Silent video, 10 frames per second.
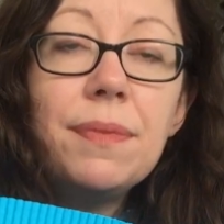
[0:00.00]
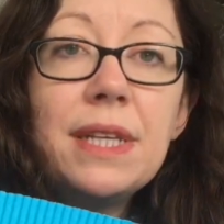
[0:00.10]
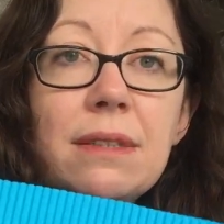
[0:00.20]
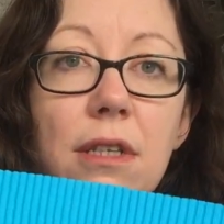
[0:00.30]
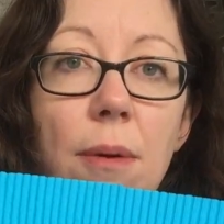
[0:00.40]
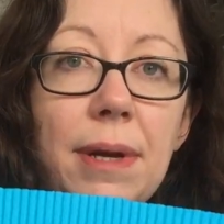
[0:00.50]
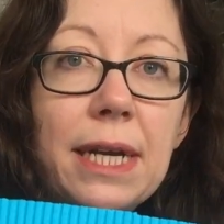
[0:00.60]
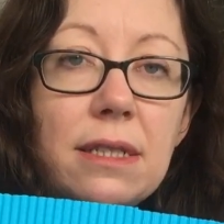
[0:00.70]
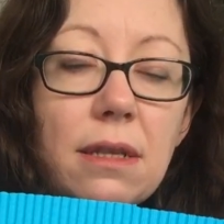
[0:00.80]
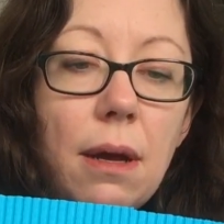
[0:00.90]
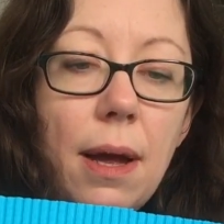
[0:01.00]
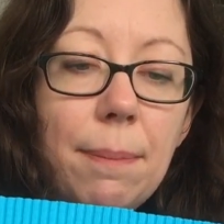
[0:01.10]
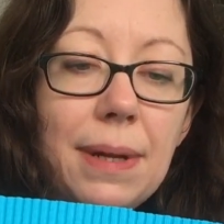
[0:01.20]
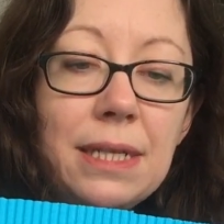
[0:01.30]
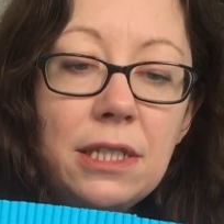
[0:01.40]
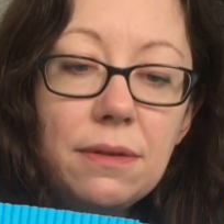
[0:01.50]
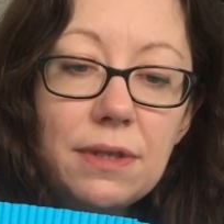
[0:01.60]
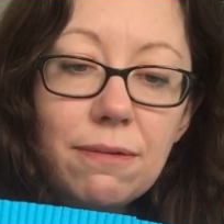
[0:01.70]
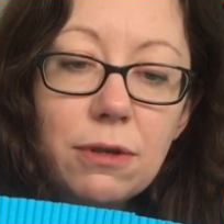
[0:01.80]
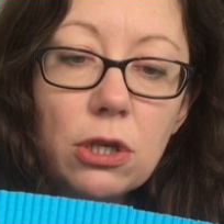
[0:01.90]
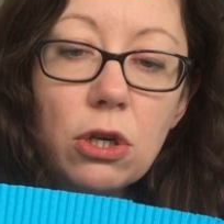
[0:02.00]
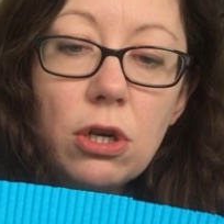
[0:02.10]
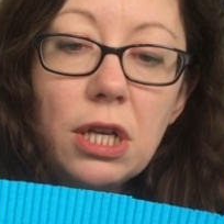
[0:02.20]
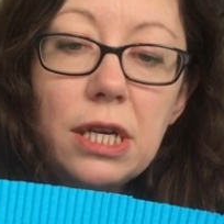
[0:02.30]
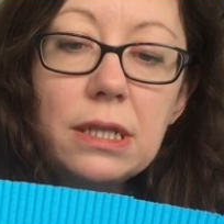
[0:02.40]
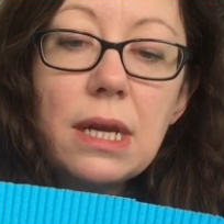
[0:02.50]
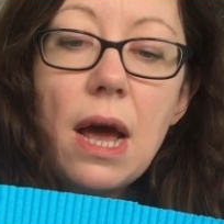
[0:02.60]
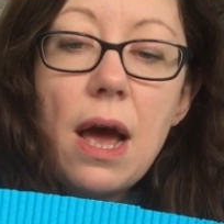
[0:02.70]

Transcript: This is coming in plenty of different colours.